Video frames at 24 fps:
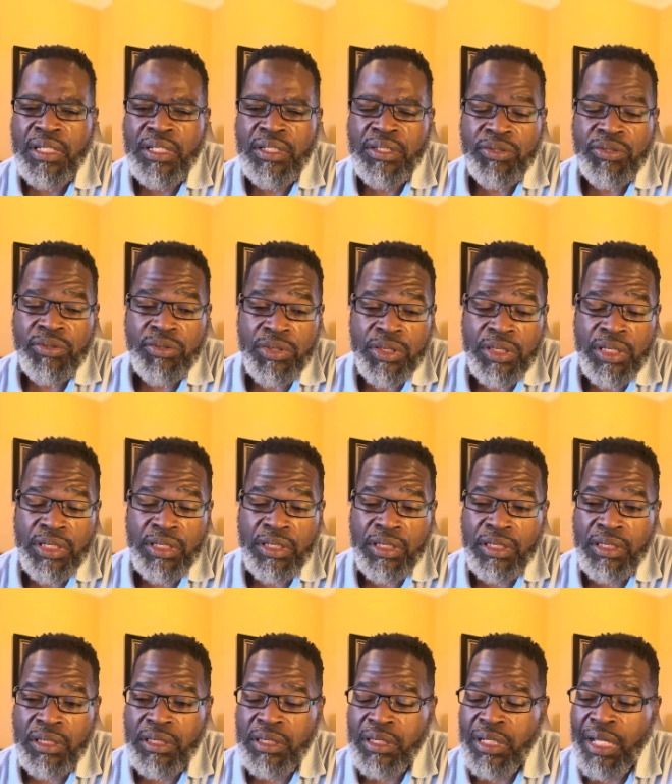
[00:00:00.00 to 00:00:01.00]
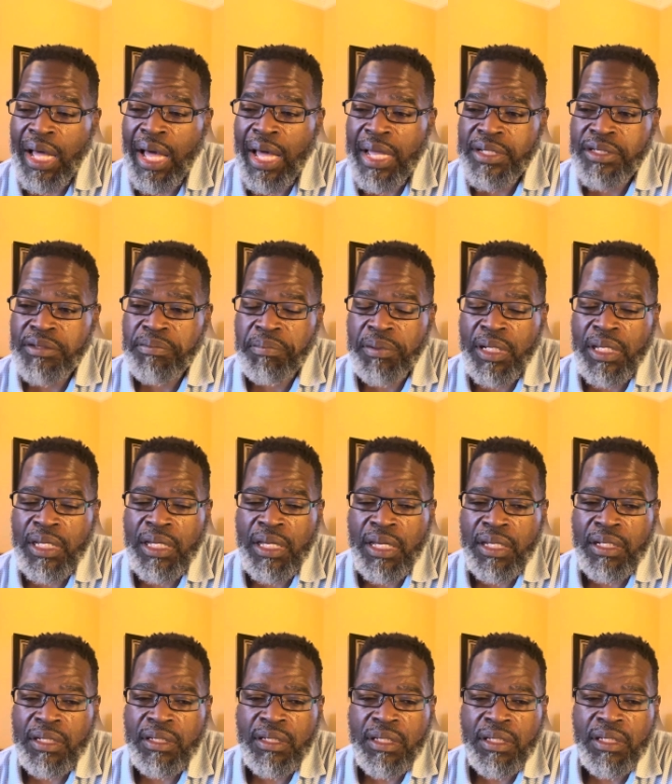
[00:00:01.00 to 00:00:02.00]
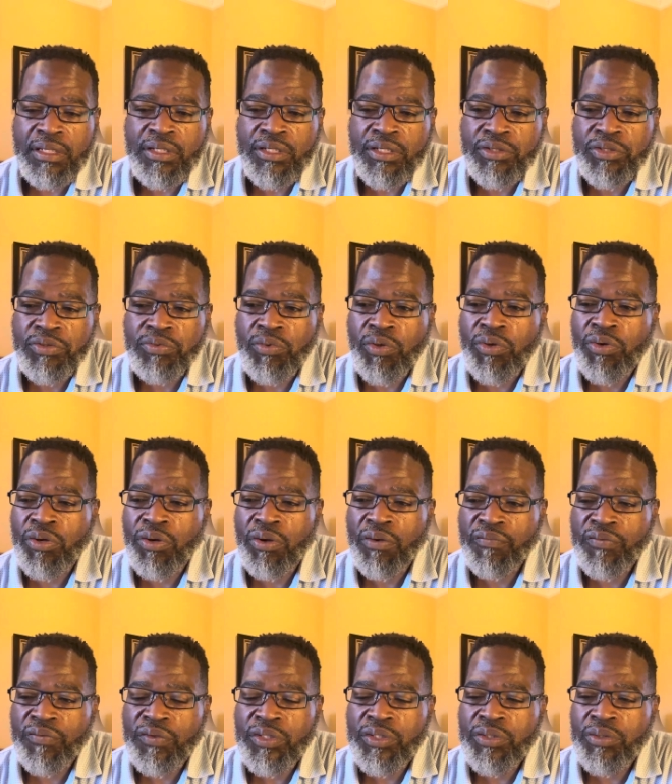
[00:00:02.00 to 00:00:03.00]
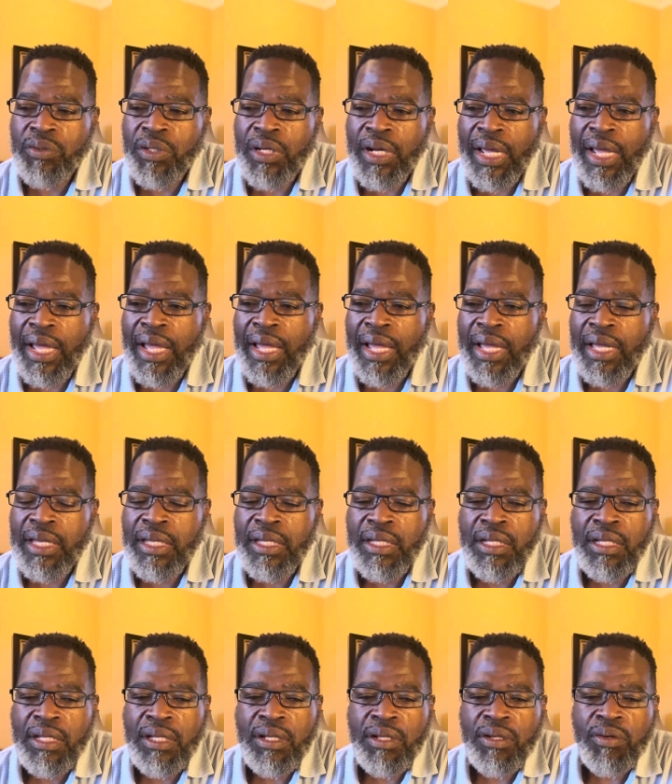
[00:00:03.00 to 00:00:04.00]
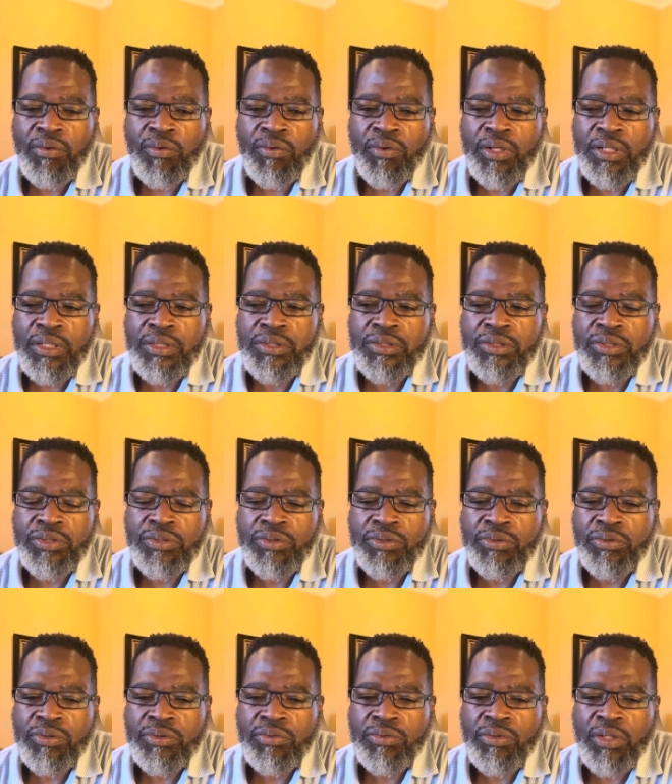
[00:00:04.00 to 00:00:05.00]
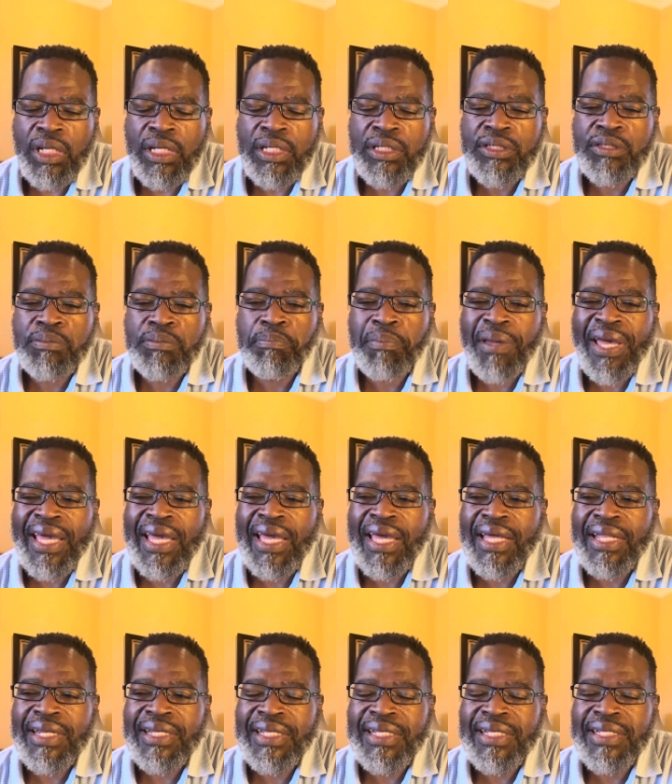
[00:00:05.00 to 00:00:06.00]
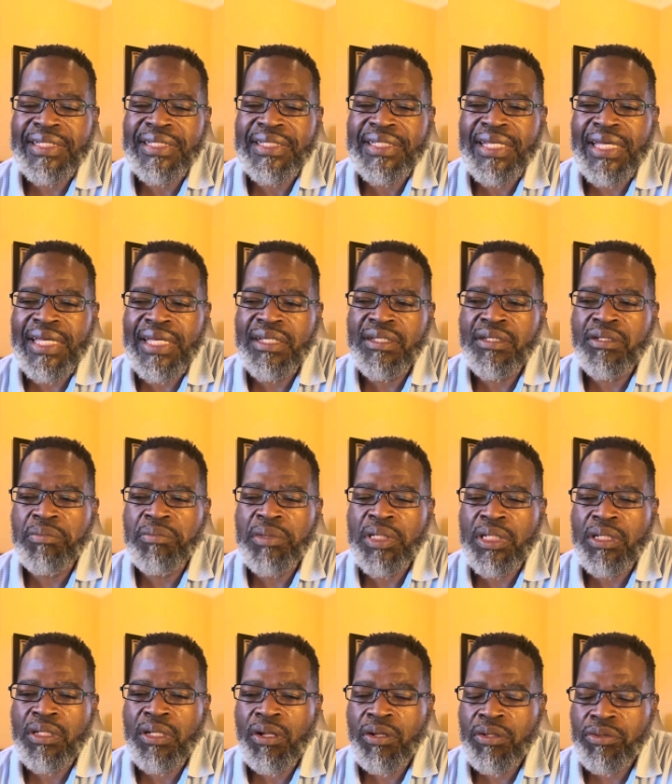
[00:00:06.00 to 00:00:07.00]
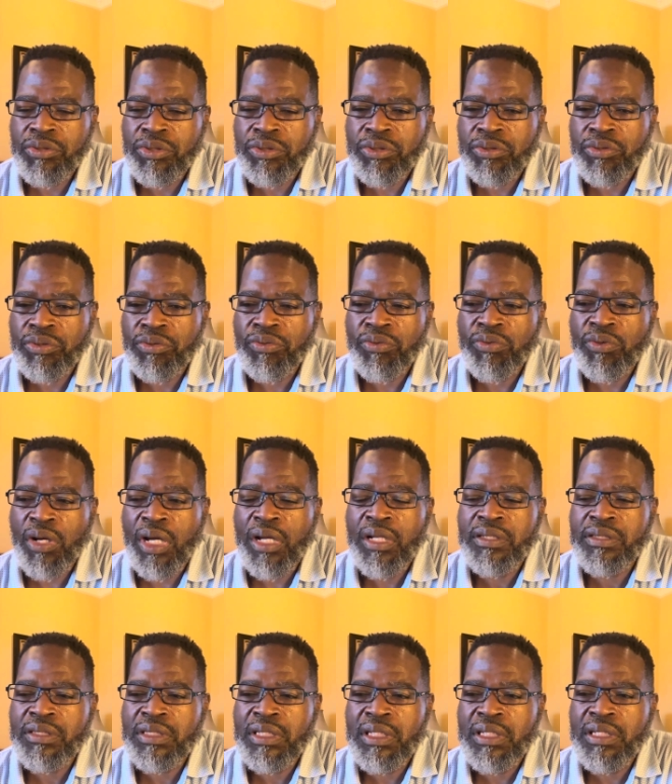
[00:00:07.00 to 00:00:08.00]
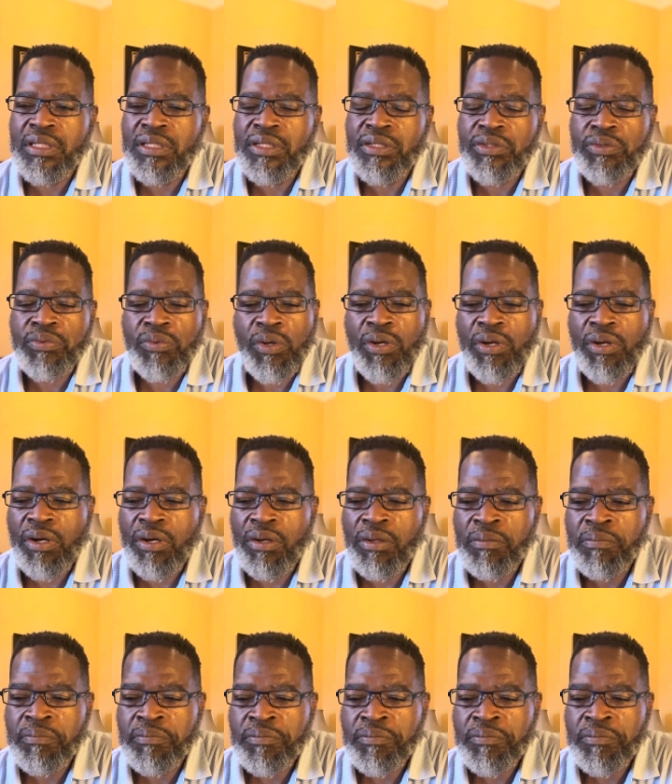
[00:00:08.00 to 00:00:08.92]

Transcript: You see, God's plan in this world for you and I was to expand his kingdom and culture through us in this world.